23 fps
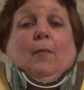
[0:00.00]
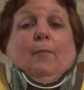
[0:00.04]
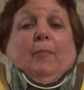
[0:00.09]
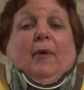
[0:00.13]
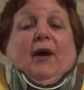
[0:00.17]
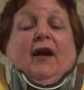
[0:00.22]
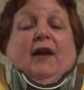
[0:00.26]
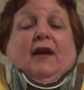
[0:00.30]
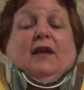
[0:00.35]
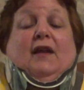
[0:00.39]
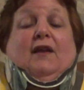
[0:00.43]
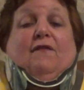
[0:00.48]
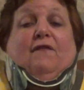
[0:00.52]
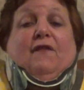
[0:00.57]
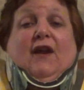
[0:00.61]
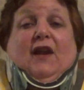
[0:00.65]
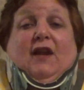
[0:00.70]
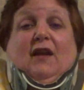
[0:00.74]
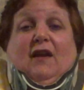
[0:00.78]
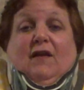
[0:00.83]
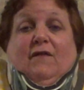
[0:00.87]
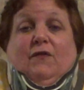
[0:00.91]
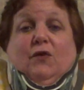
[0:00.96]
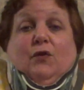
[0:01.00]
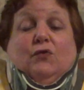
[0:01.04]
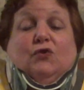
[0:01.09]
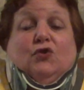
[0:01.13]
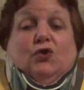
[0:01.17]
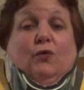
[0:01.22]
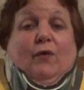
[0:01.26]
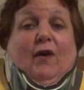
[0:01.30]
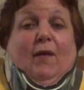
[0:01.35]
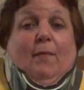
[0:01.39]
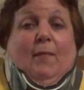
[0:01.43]
But if any of you
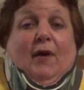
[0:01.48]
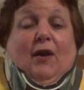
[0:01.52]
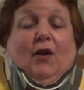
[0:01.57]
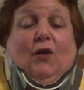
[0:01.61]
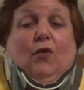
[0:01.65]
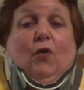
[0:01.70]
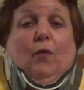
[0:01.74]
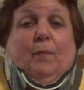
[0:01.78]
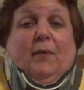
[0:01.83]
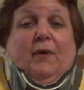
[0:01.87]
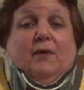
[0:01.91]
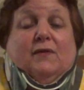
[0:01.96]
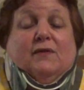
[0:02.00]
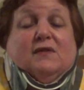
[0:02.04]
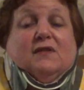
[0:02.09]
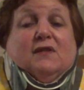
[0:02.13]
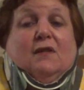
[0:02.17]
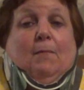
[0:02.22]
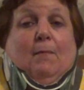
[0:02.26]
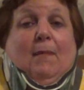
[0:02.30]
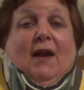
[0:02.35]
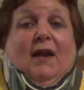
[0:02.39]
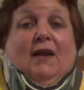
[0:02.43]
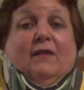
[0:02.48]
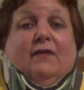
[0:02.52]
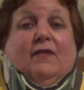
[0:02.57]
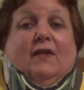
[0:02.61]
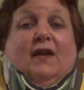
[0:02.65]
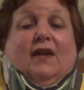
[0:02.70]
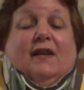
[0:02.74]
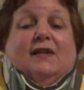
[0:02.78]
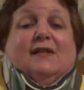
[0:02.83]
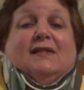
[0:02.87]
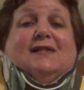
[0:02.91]
do have medical bills, the main
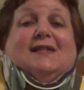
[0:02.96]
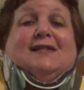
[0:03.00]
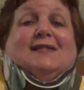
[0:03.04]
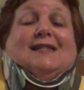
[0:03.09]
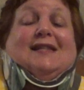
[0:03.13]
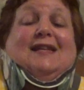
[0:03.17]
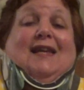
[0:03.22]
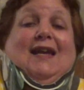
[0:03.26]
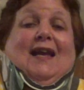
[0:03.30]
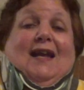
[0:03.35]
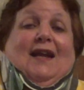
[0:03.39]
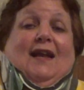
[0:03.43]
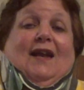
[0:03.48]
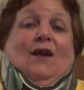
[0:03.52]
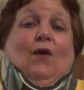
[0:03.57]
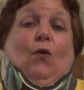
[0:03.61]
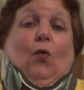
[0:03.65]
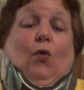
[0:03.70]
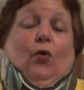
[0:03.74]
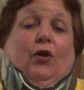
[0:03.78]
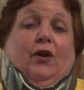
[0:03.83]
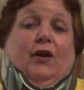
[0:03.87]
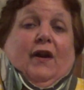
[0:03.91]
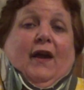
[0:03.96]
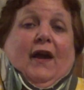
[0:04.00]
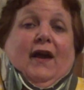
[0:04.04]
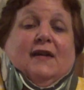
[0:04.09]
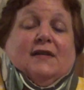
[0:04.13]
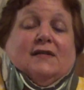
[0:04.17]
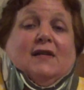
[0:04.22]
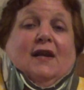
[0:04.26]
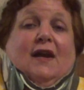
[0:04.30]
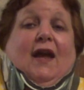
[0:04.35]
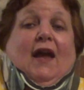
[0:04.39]
thing is getting
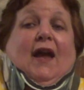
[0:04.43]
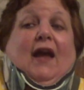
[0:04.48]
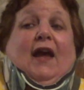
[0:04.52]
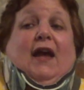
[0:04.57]
organized,